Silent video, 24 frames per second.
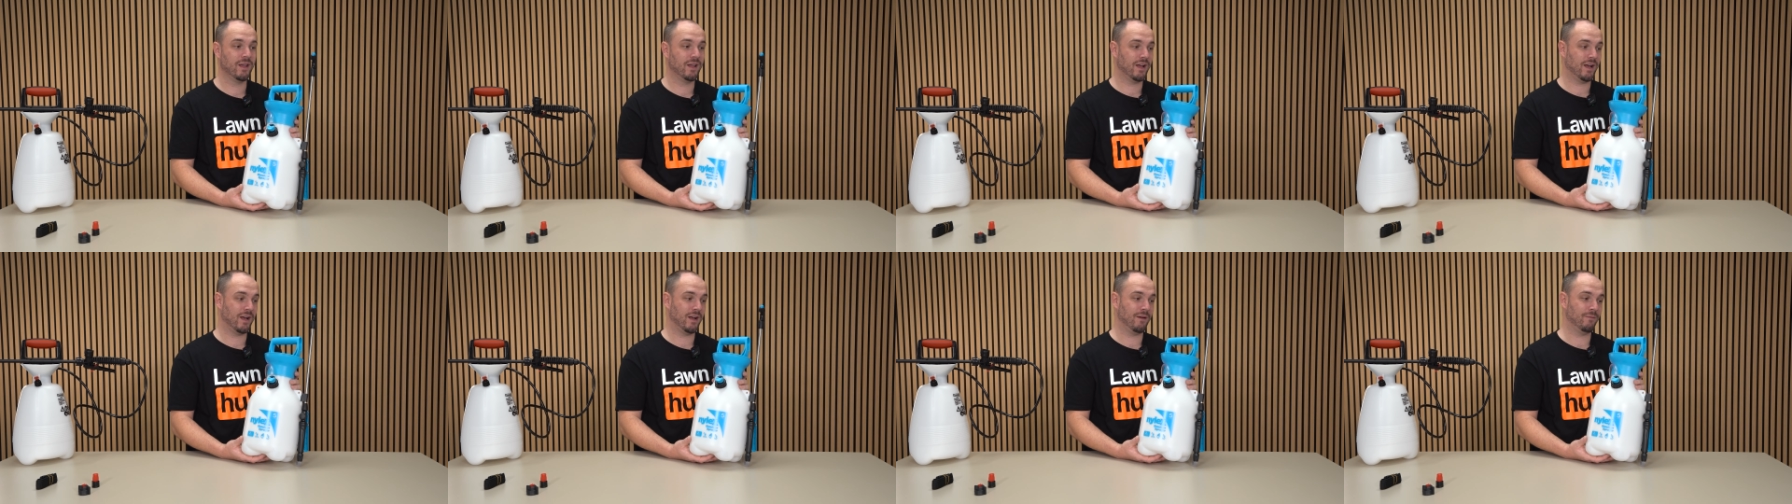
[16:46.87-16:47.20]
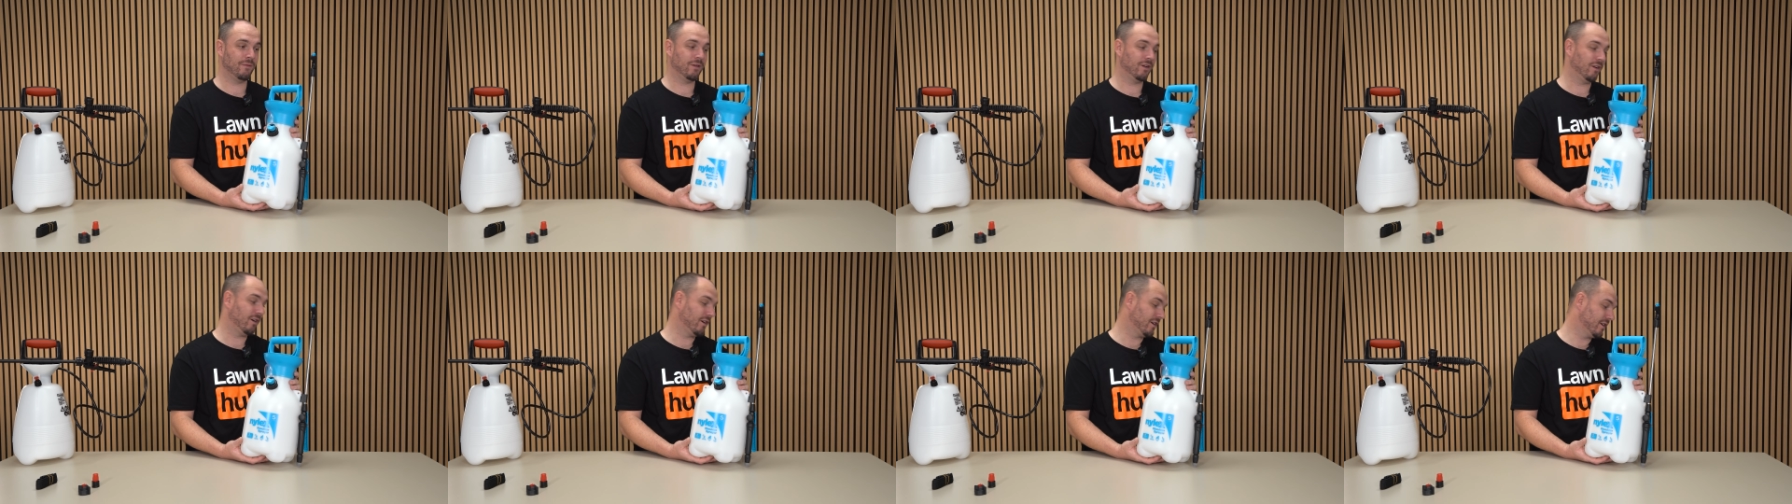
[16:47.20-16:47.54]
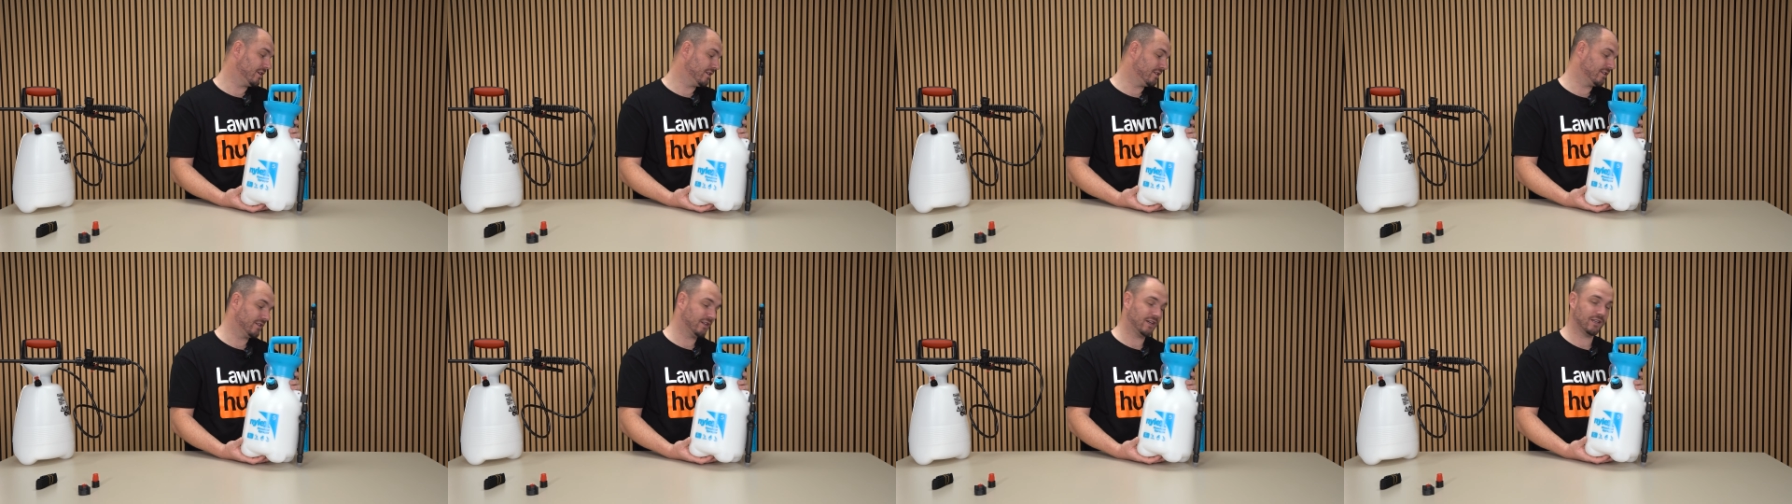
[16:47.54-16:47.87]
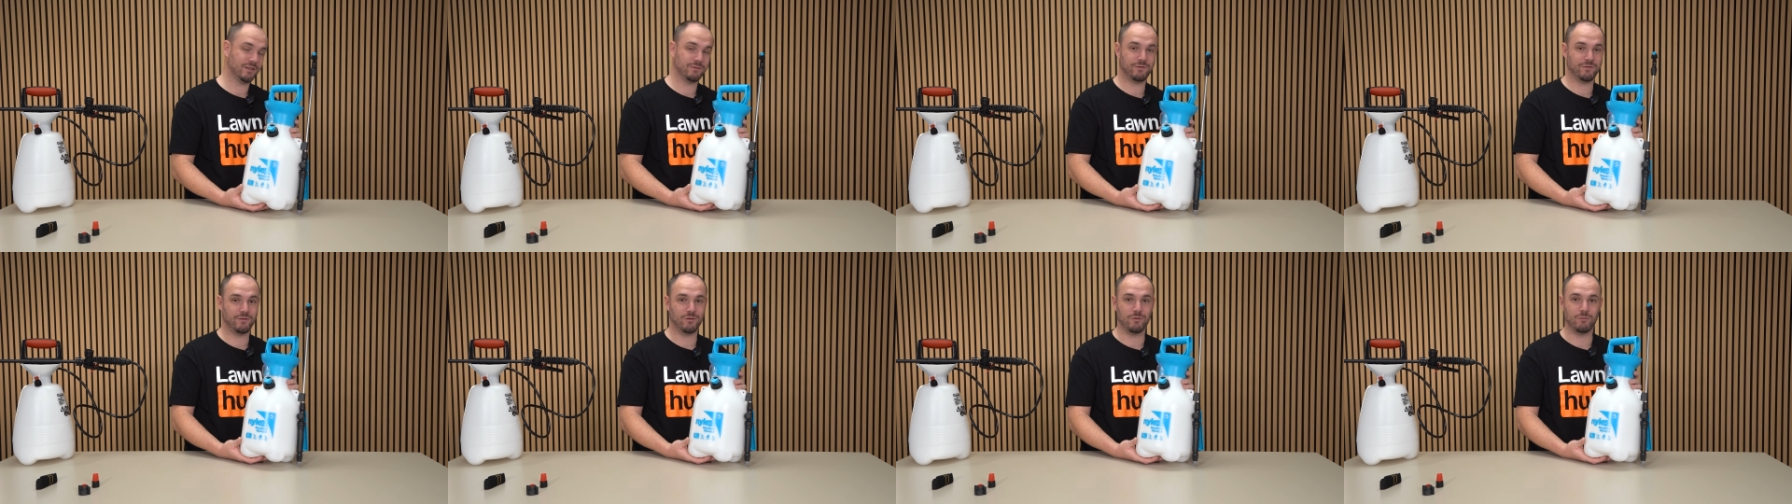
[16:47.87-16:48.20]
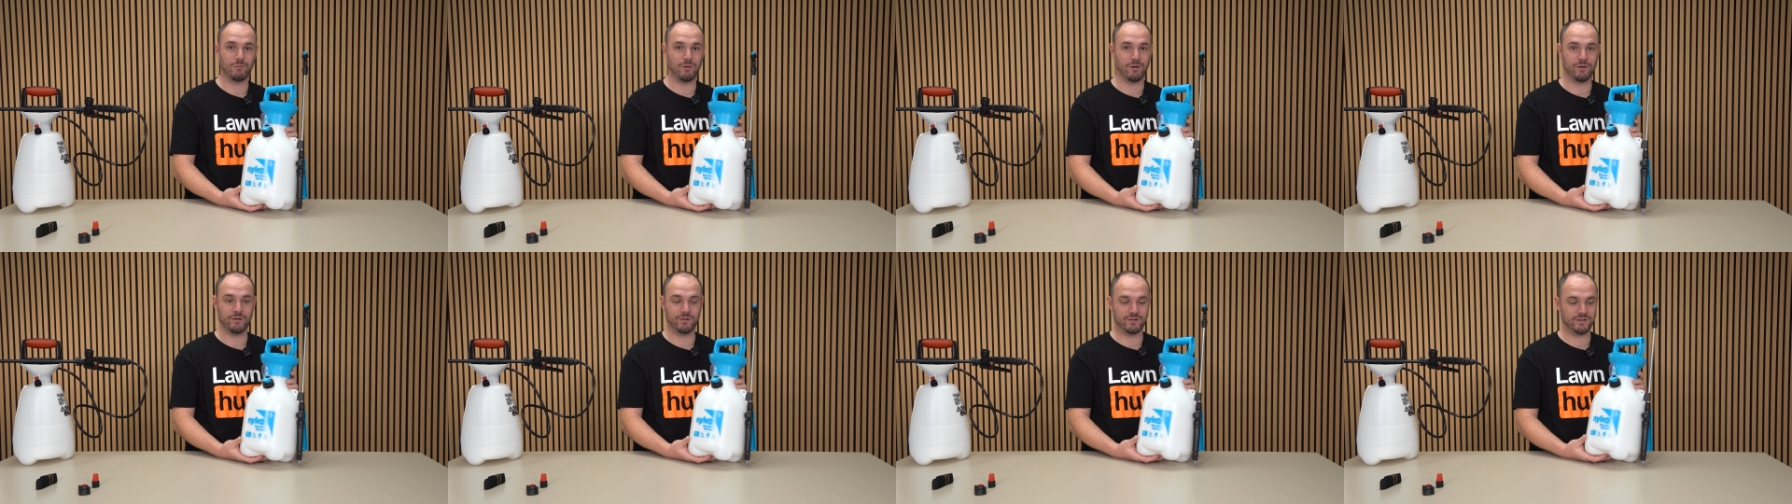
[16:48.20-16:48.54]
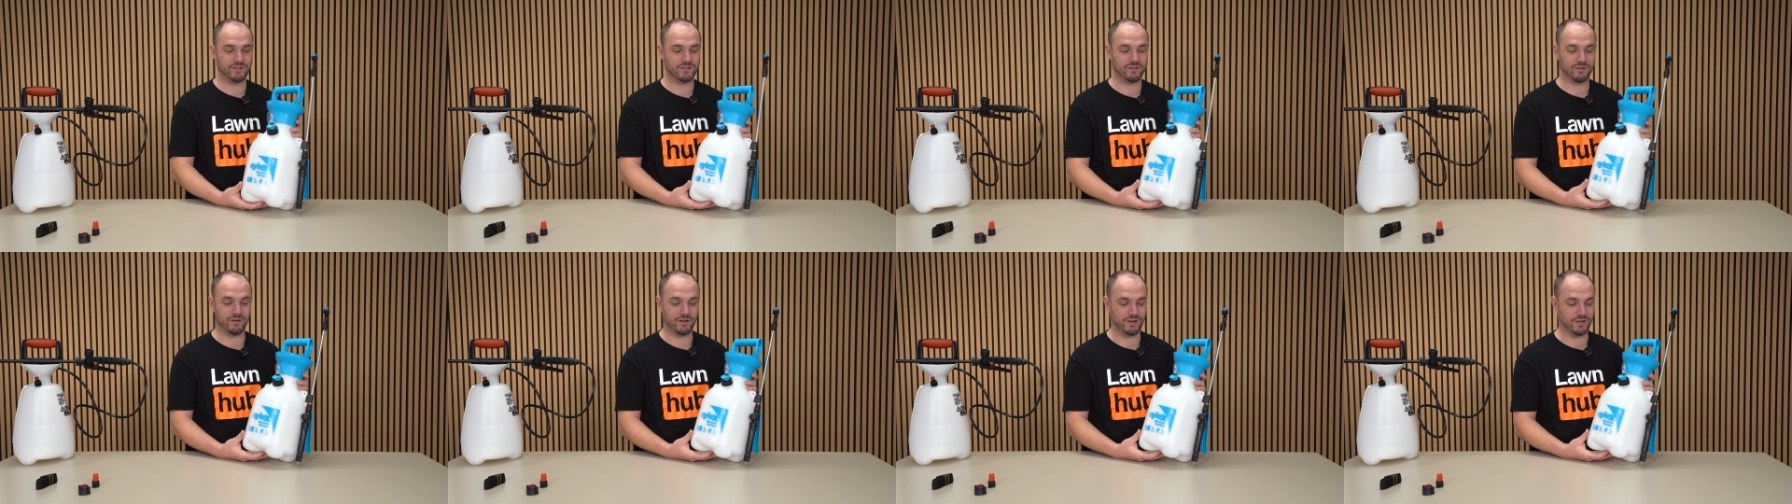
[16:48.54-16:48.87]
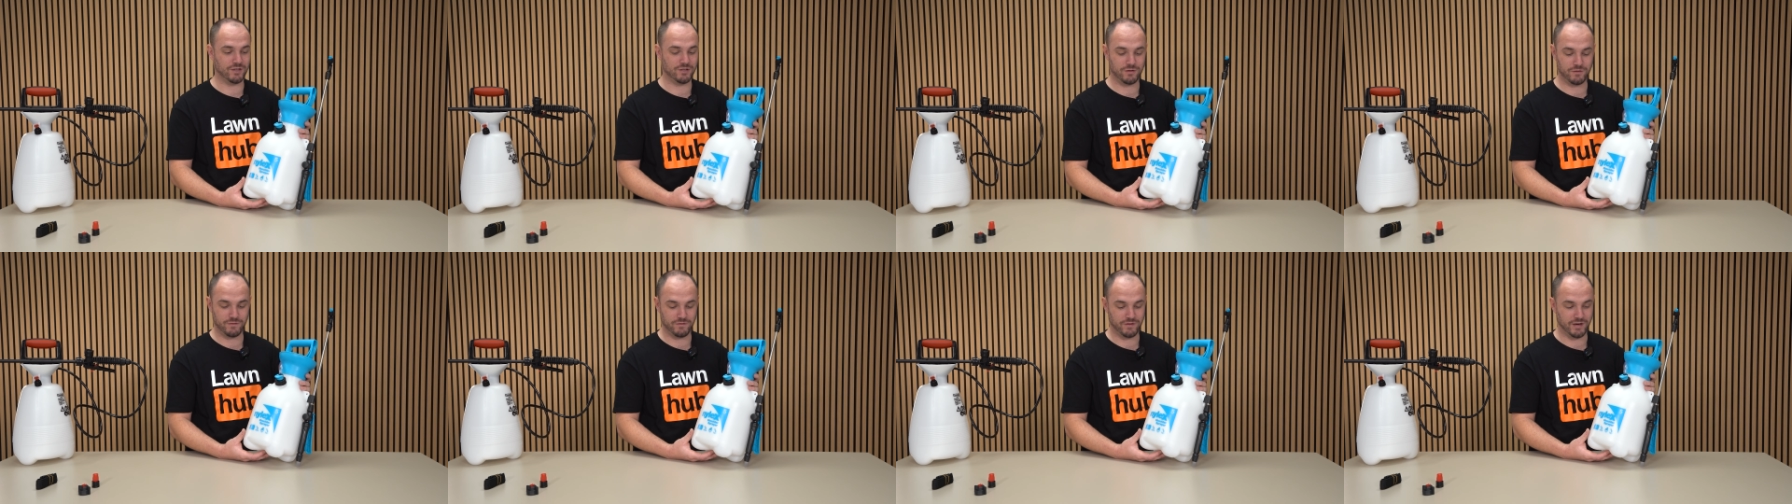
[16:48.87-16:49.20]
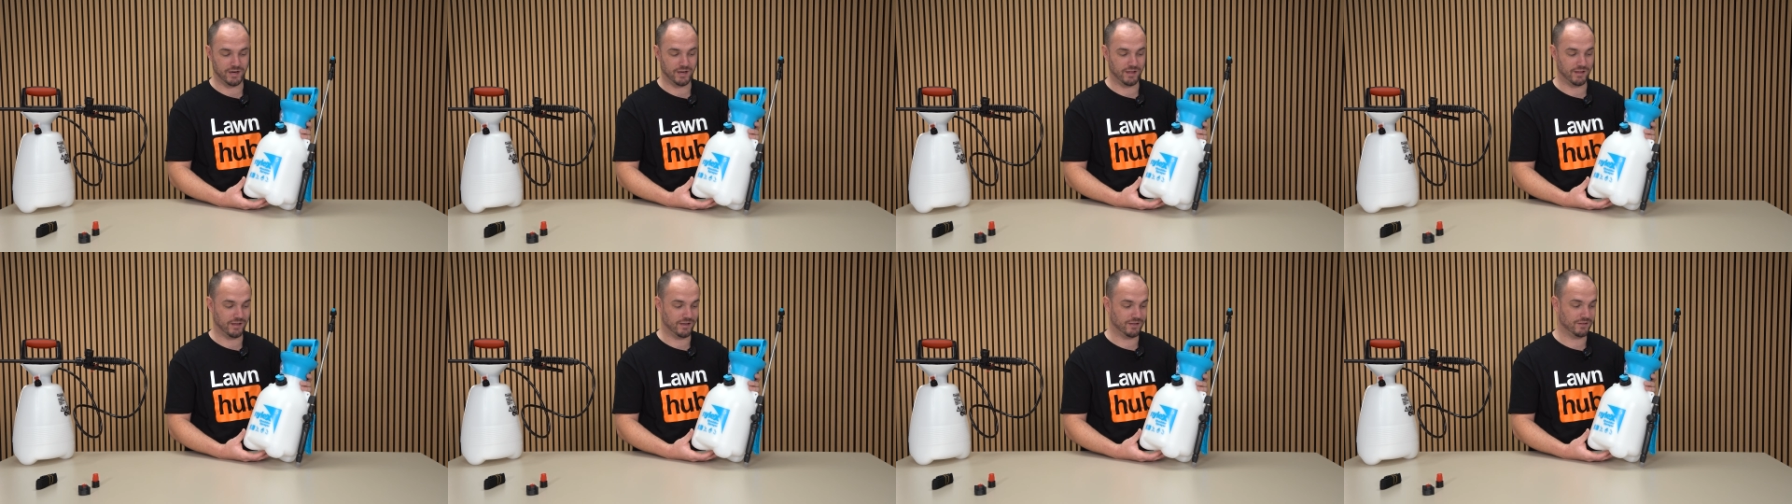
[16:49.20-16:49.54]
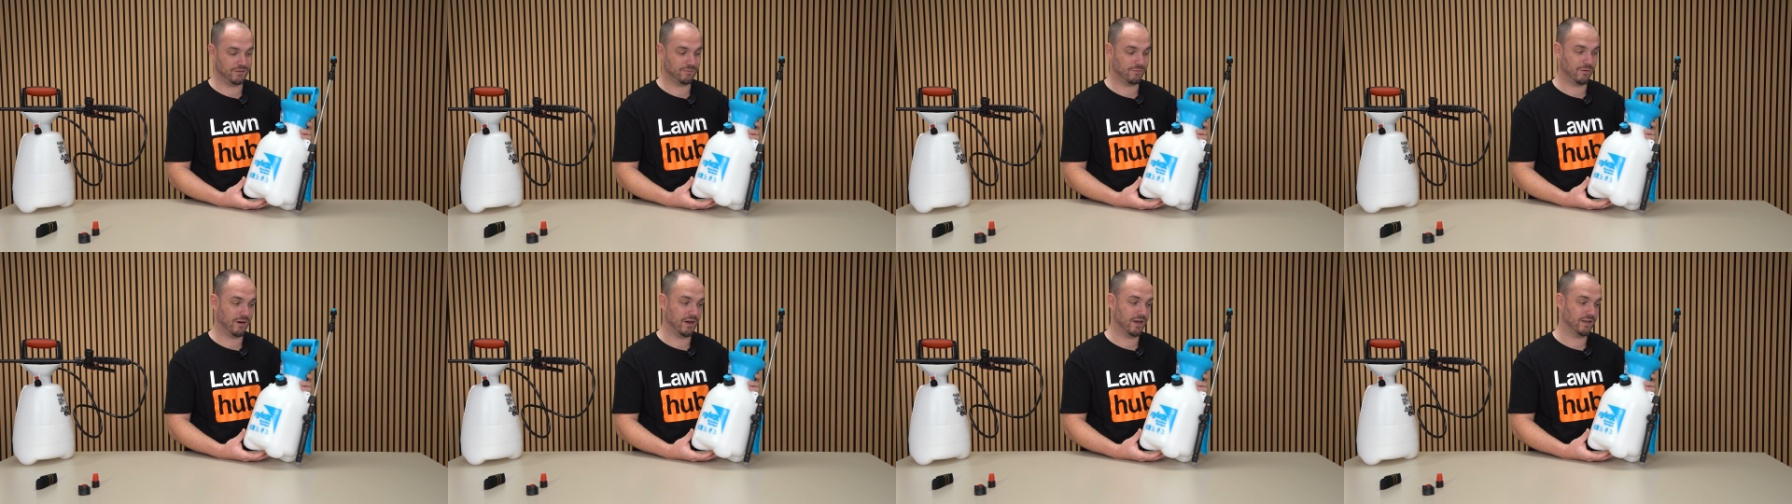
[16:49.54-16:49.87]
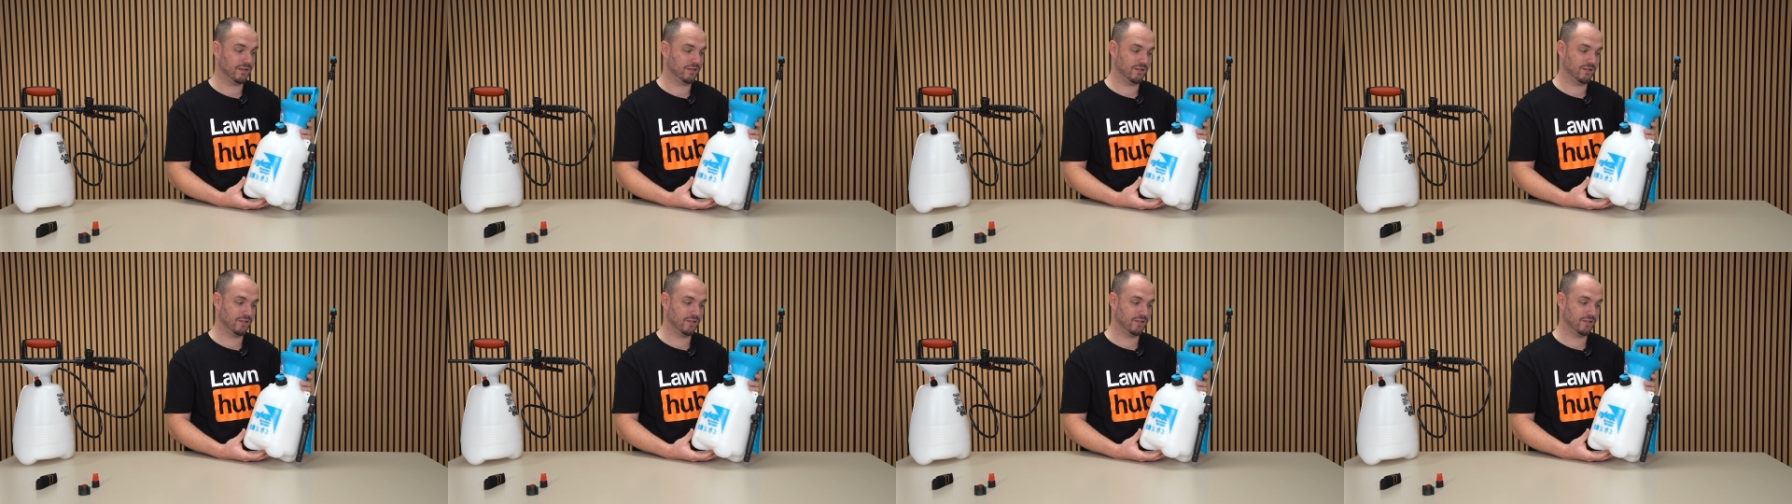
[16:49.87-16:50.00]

And like I discussed before, warranty is not an issue with any of these sprayers.